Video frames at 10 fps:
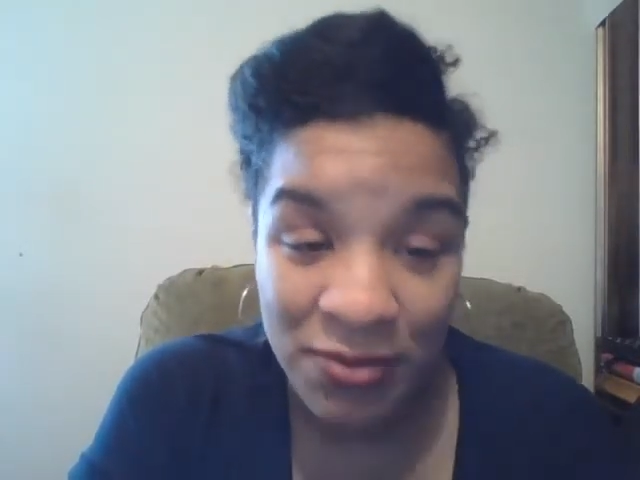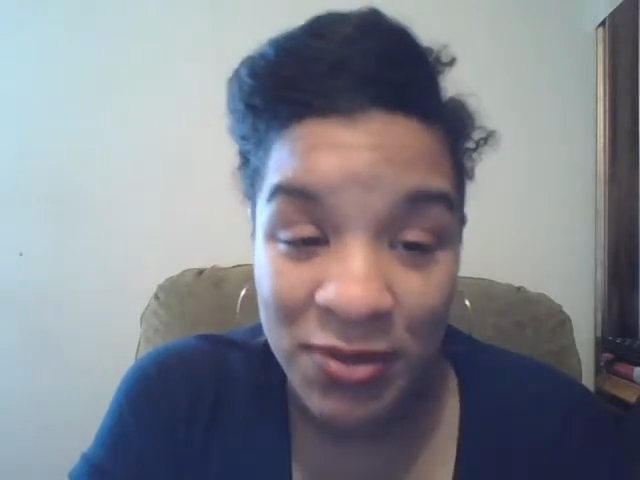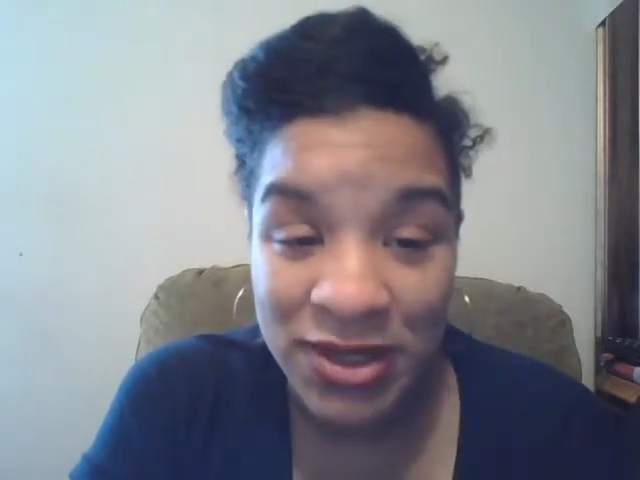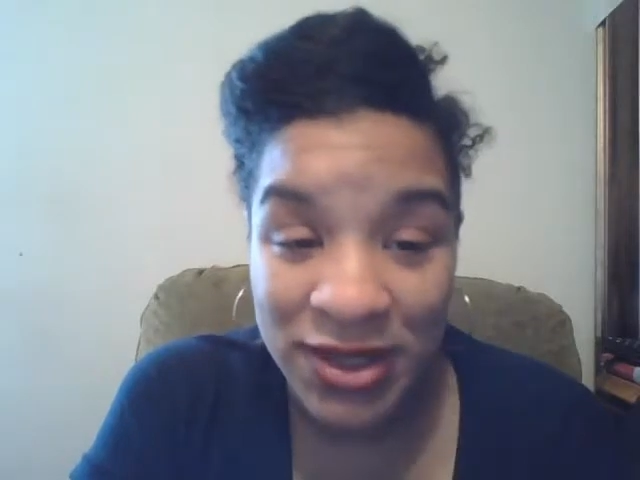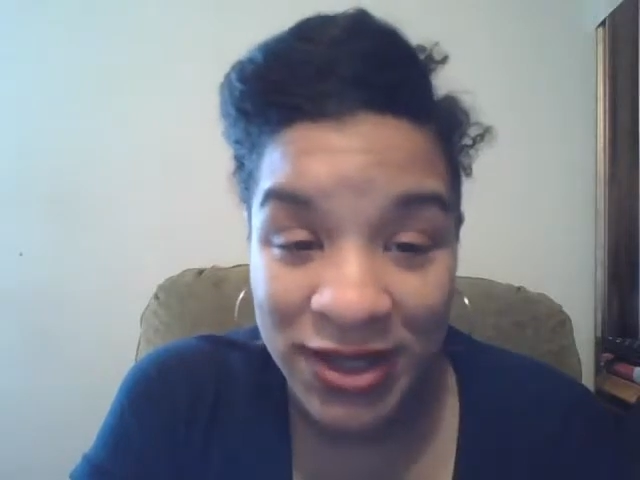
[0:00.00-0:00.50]

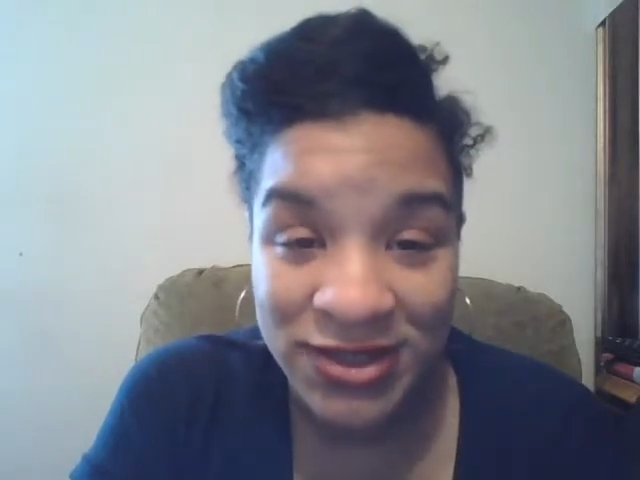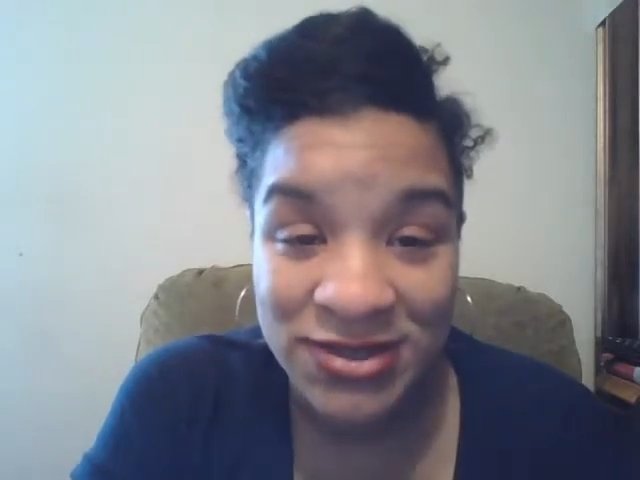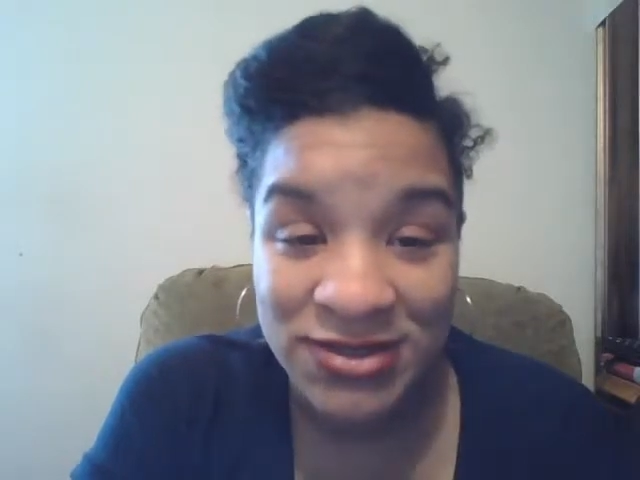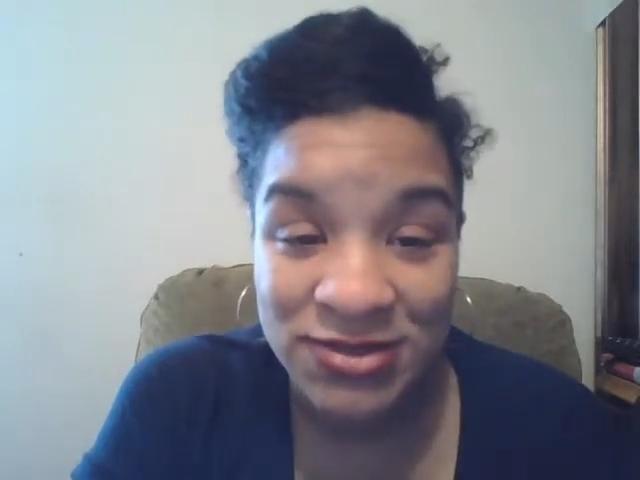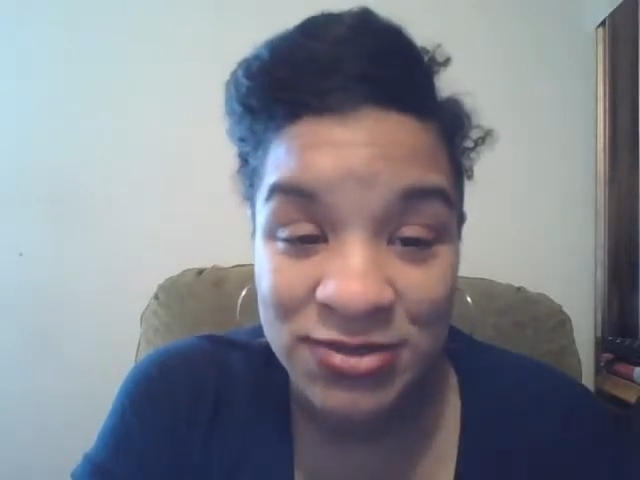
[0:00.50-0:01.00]
My
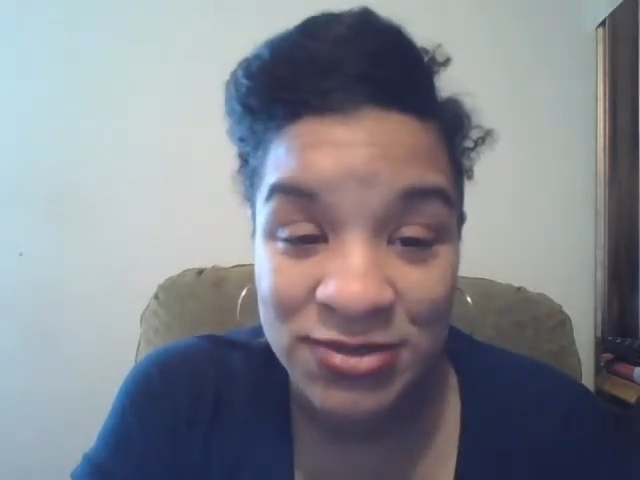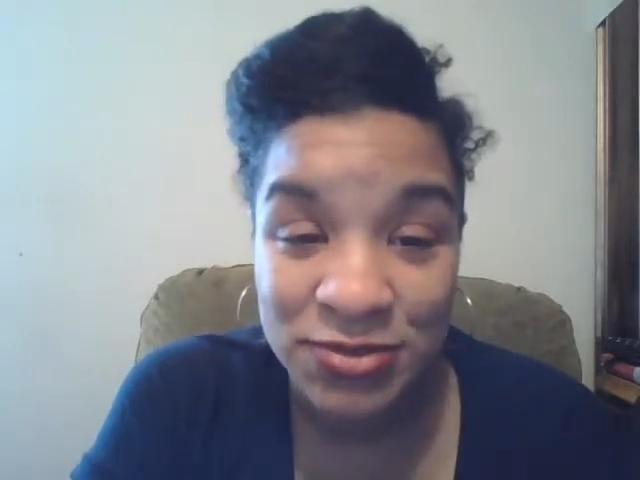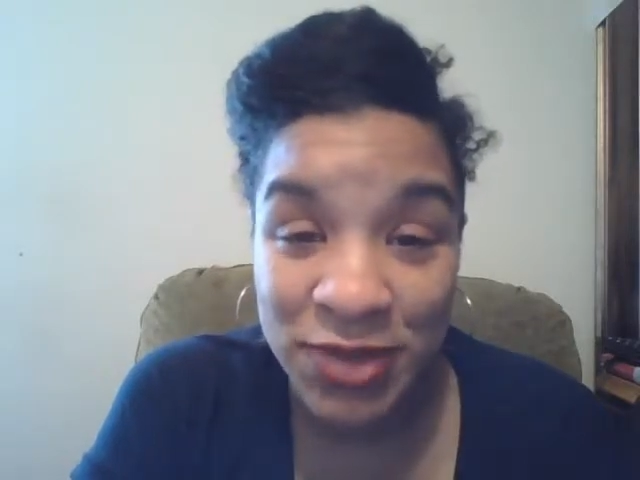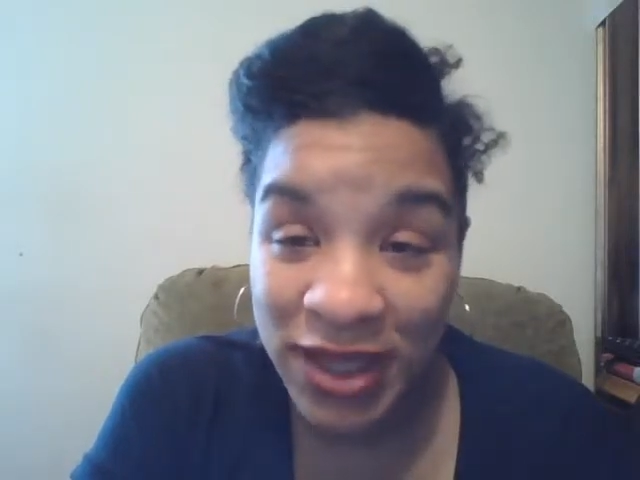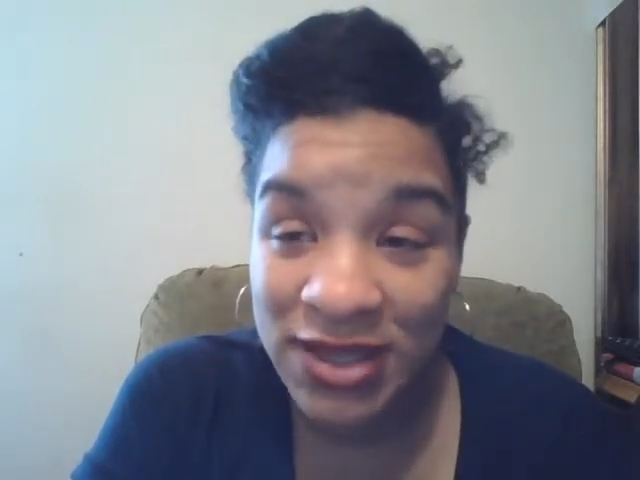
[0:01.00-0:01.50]
dad
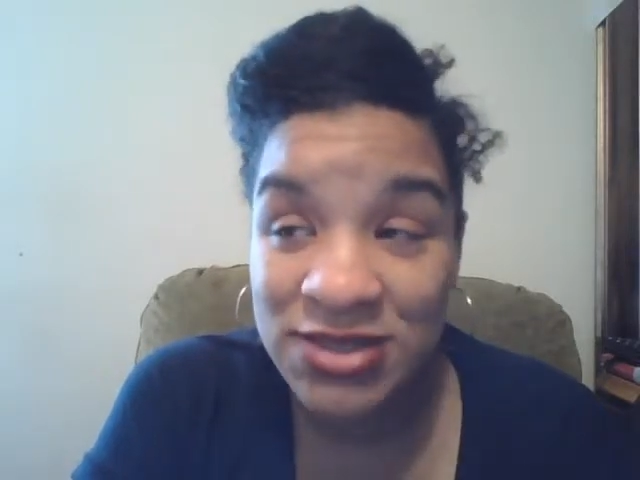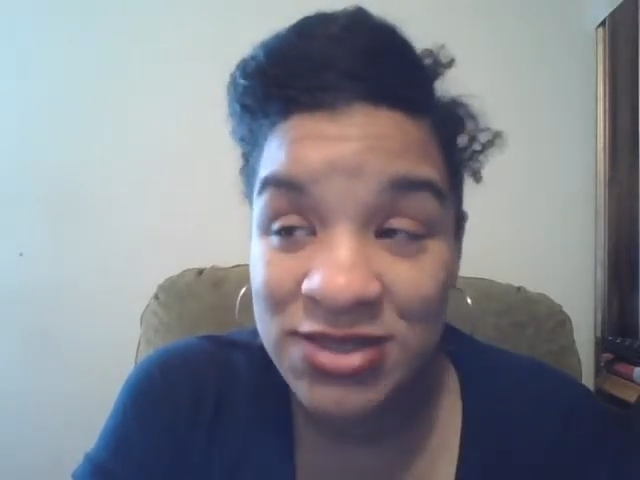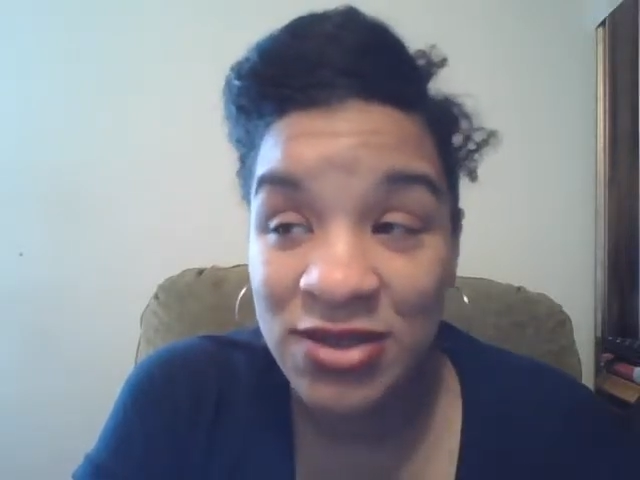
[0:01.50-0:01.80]
passed